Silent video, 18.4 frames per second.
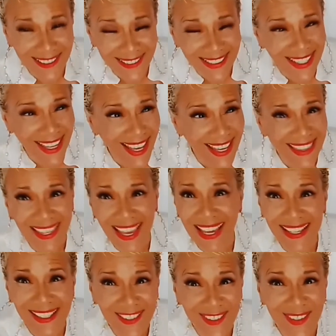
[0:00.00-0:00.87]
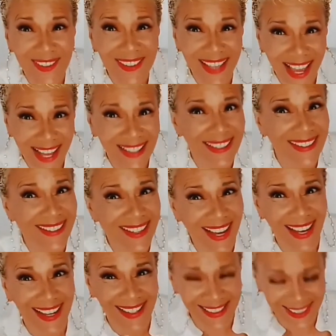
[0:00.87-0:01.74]
okay? The angels got you
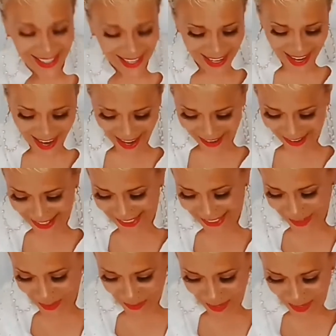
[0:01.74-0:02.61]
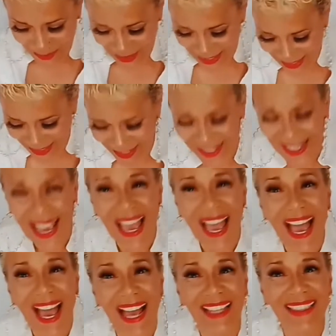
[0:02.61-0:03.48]
guys. All right, so when we look
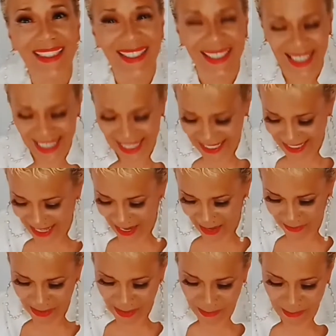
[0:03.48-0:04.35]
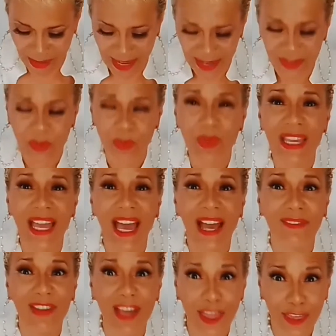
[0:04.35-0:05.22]
at the end of the month, we
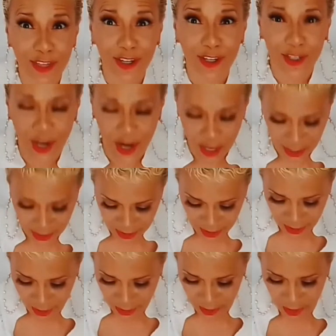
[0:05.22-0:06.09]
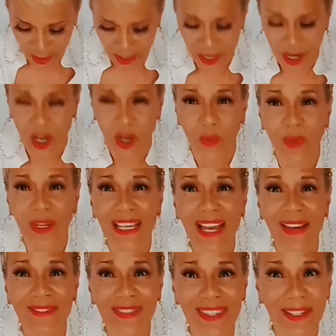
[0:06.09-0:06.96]
have the gardener, we
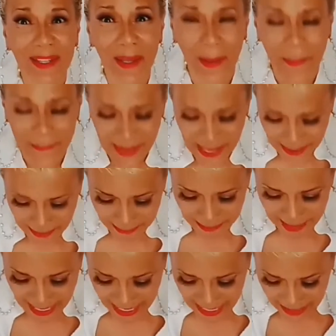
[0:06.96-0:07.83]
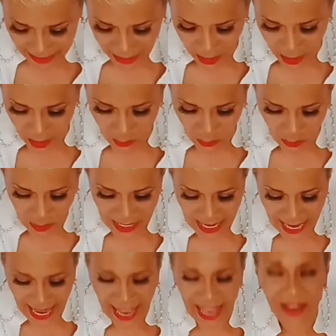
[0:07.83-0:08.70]
have the commitment, we
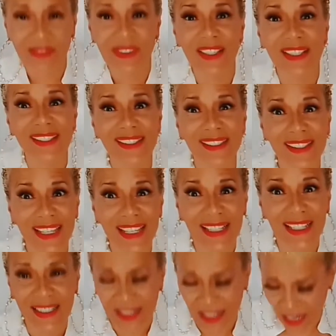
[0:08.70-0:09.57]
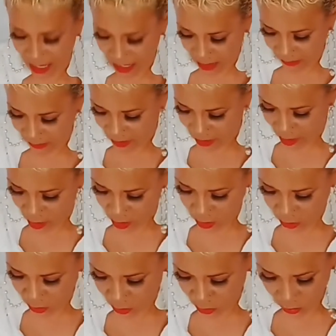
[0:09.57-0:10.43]
have the six of
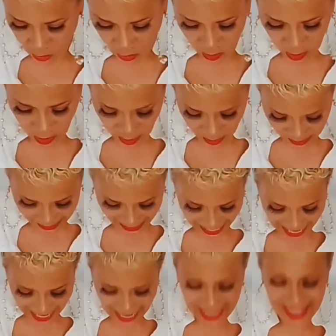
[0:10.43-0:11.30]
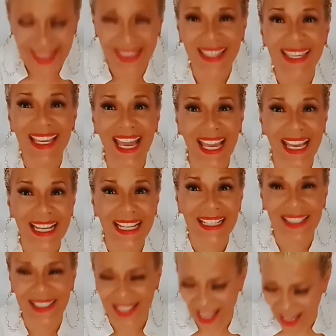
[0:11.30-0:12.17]
swords, and the ace